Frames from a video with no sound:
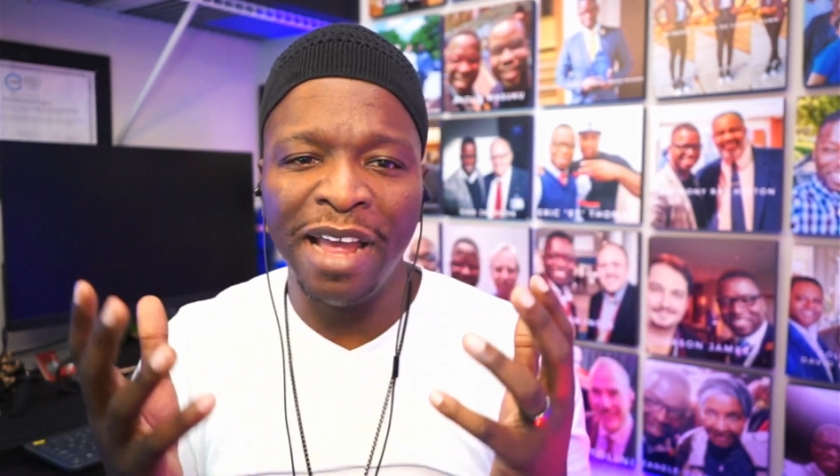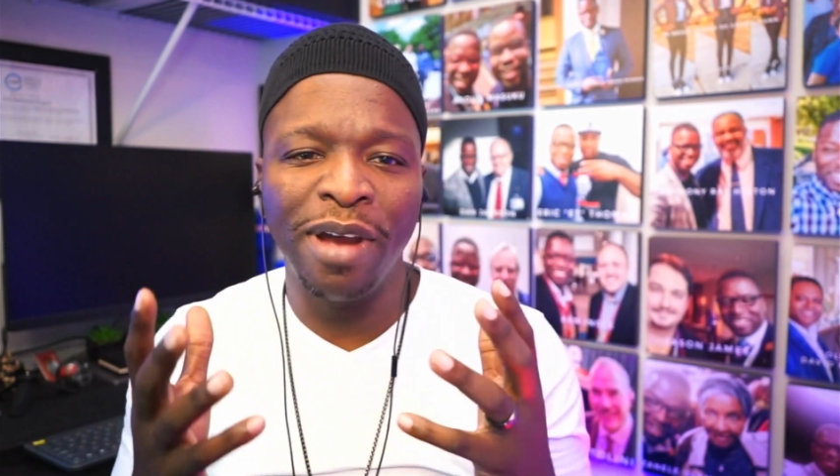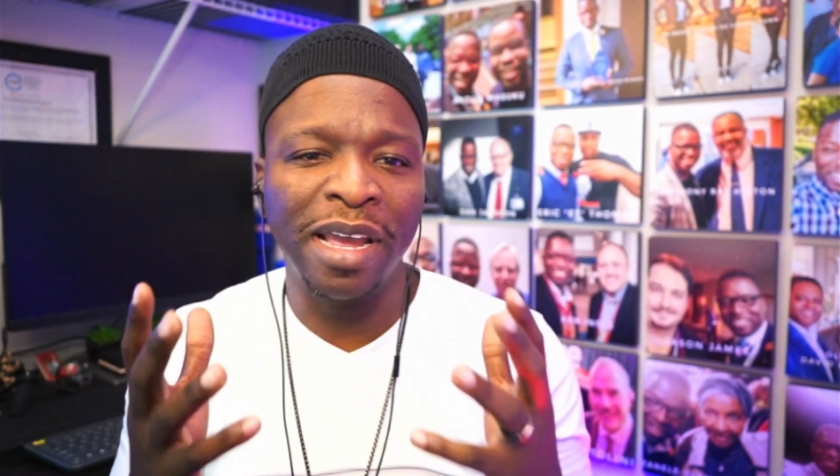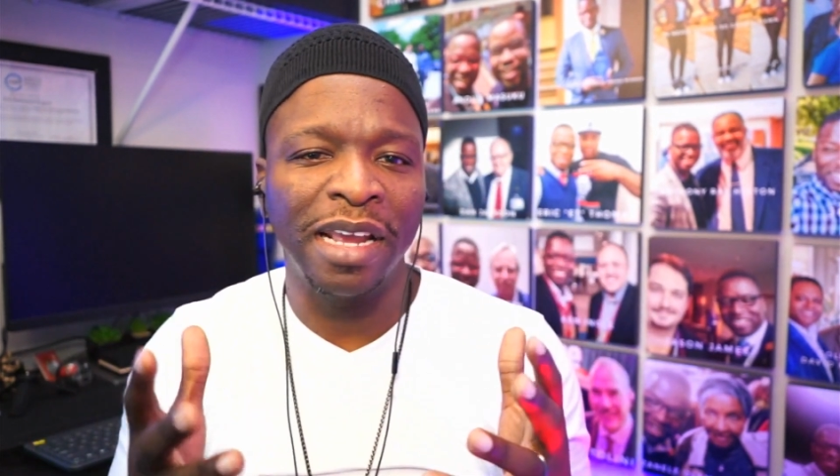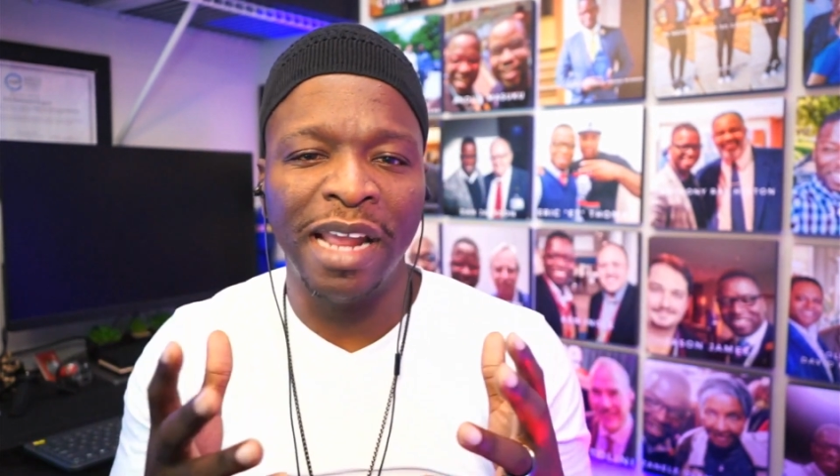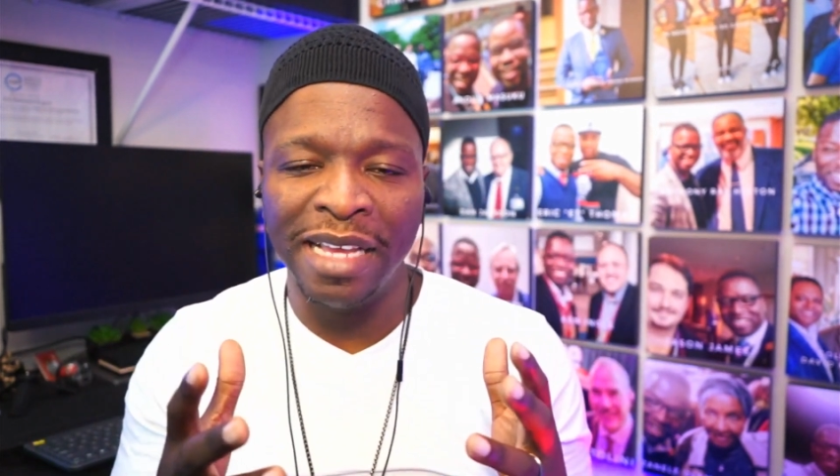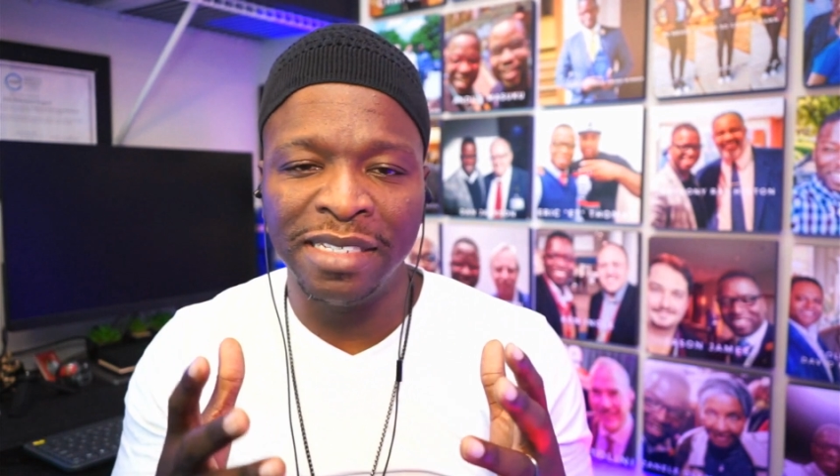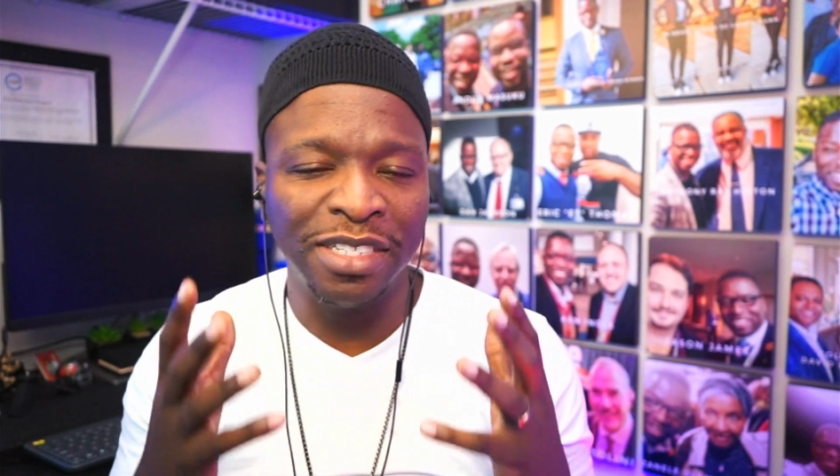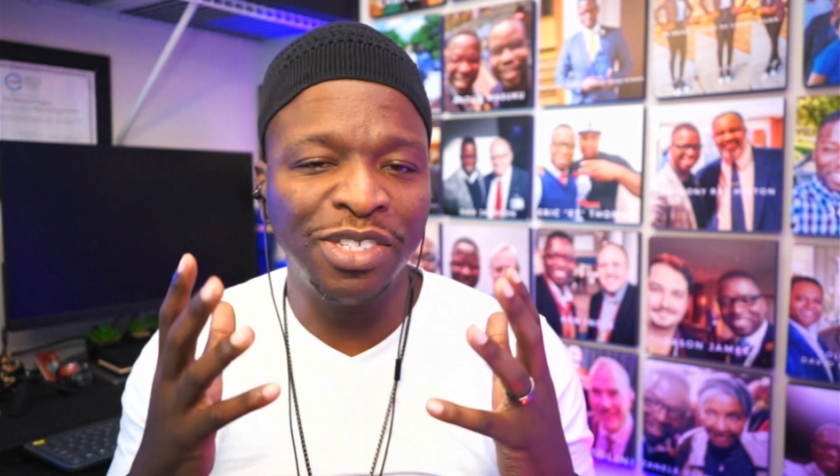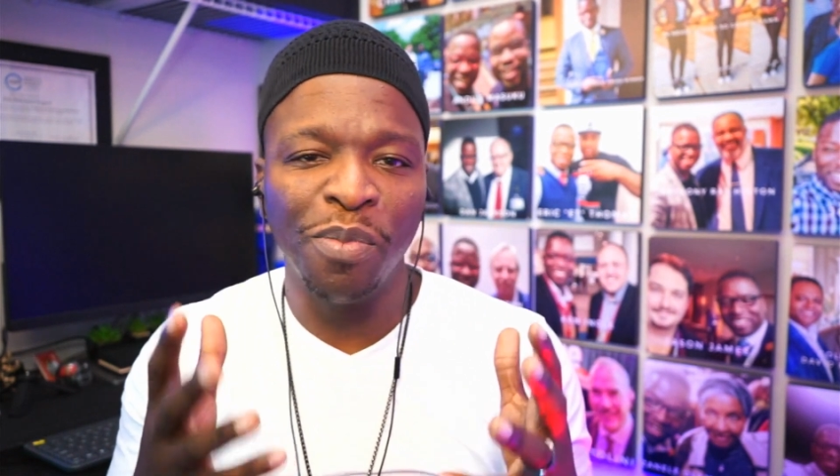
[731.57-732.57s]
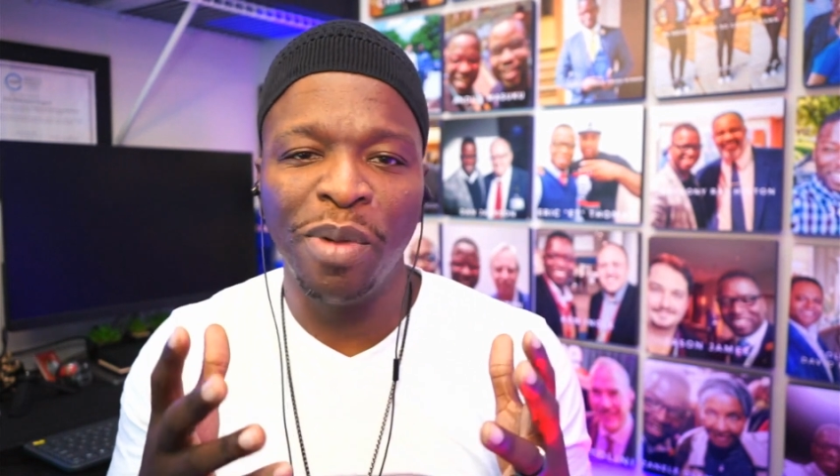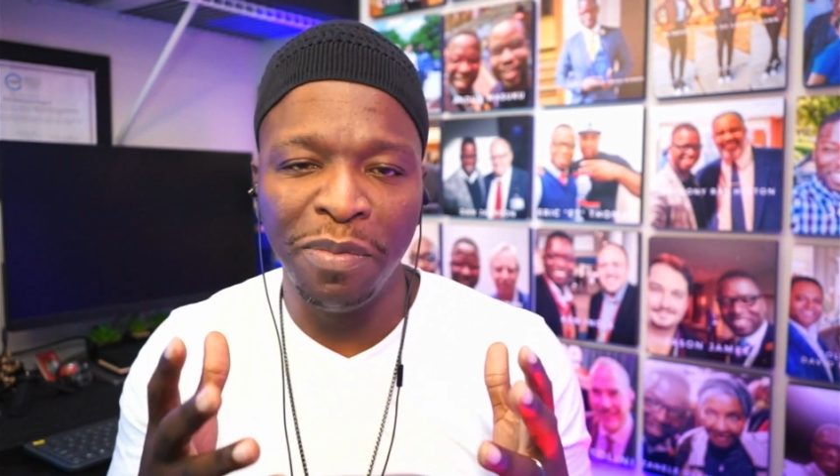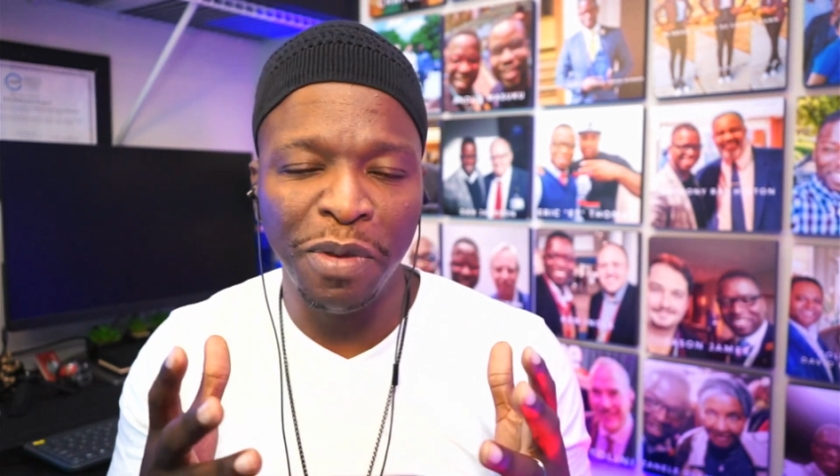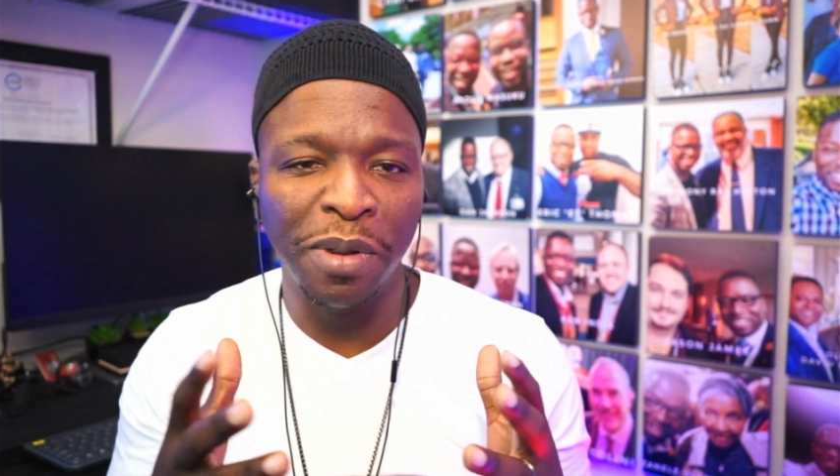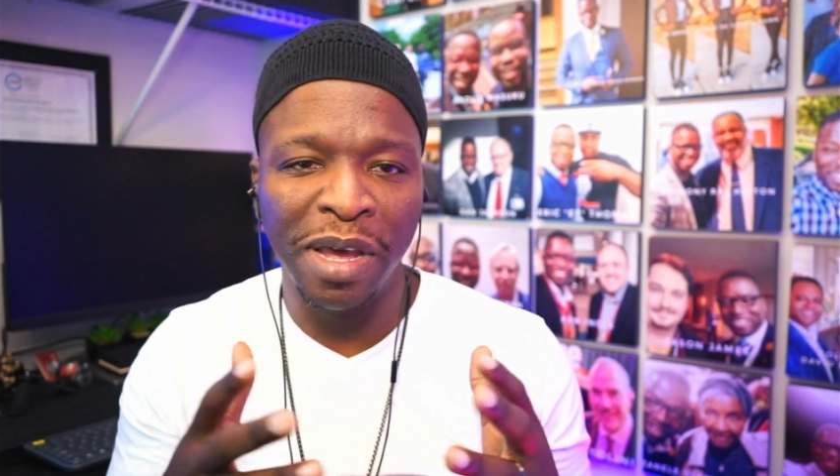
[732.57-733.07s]
recognize that so many
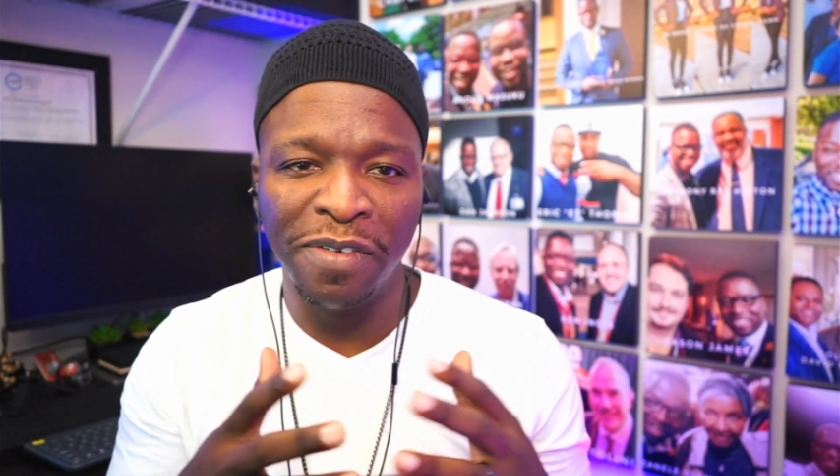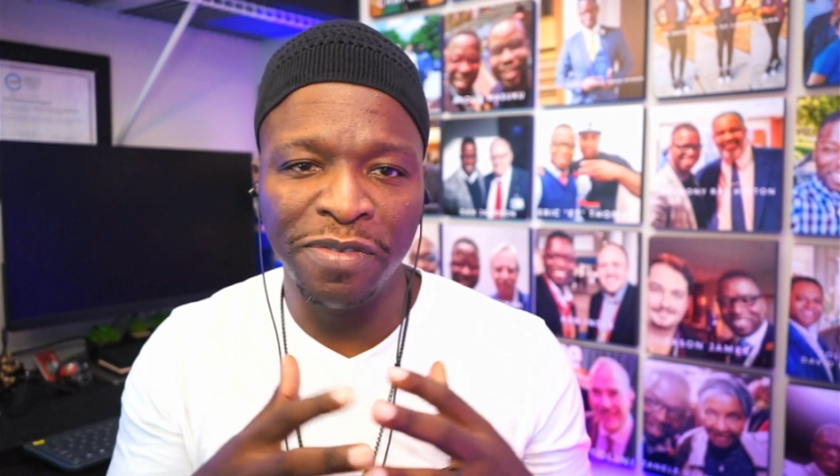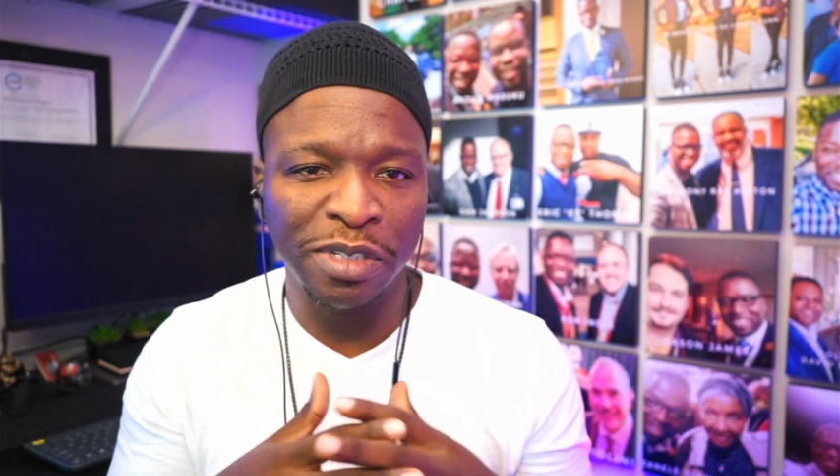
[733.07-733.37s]
people have